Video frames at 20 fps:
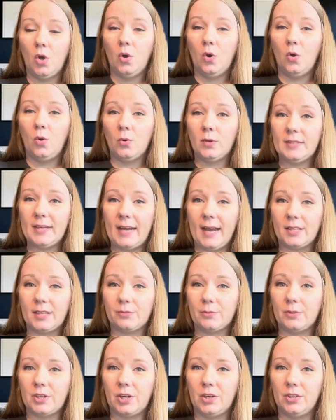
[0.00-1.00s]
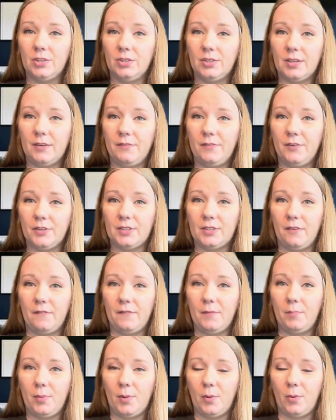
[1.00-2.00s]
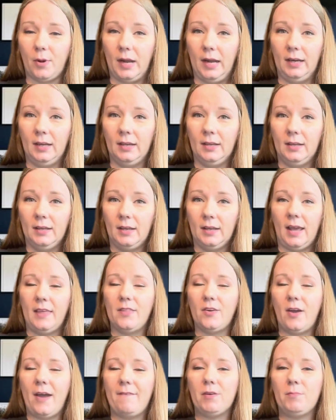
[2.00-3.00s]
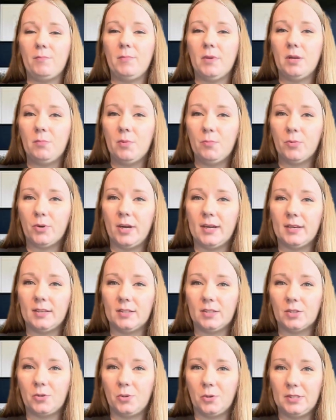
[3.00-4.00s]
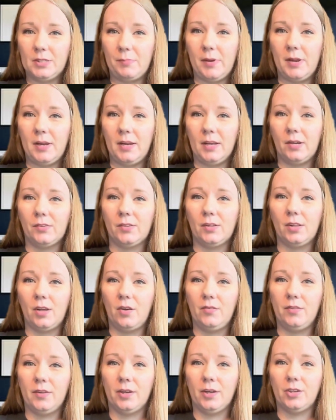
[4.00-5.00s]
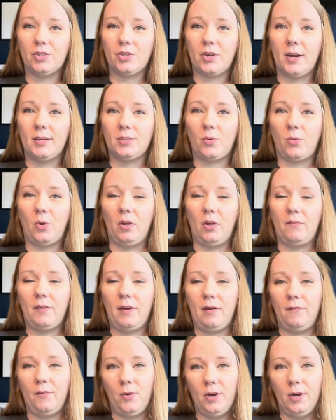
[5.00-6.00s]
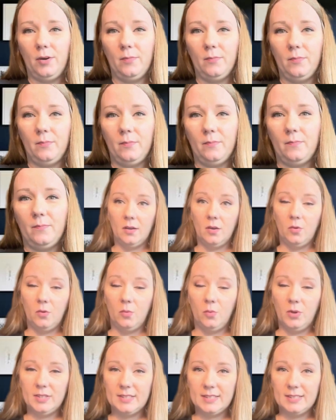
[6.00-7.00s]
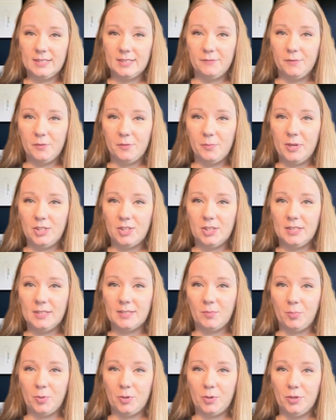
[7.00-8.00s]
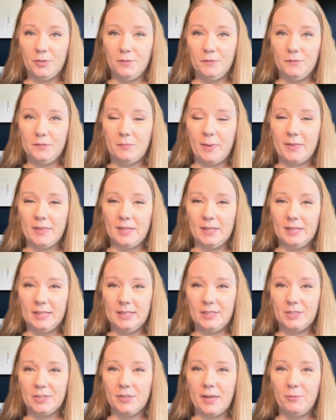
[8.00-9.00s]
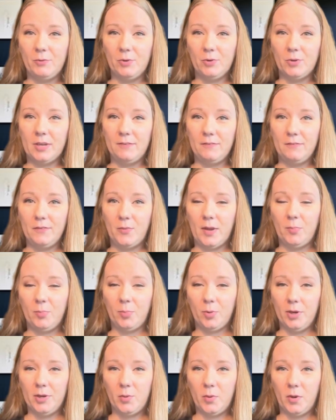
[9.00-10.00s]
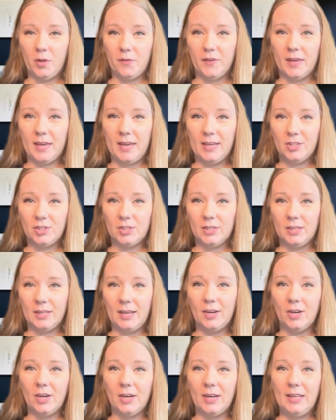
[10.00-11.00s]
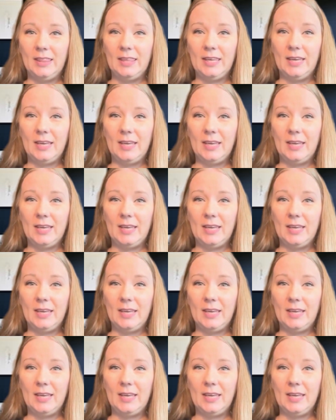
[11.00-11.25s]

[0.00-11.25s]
or tax returns if you're self-employed, and they'll have a minimum credit score depending on the loan that you're trying to qualify for. Once this information is approved by the lender, they will give you a pre-qualification letter in the